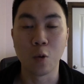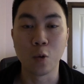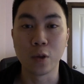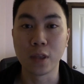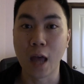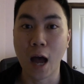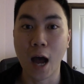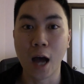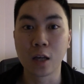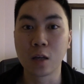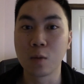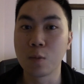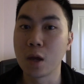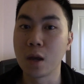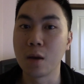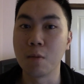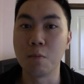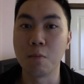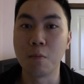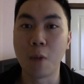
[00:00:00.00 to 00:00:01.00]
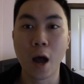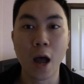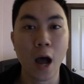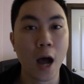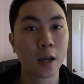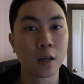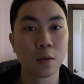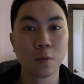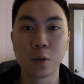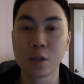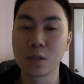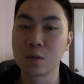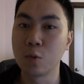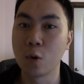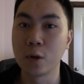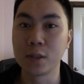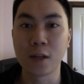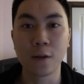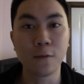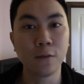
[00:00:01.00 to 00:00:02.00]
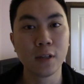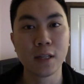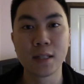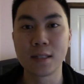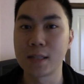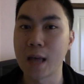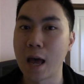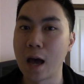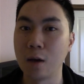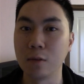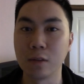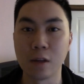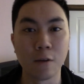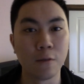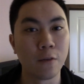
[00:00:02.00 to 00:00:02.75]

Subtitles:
with the argument, my arguments were definitely sound.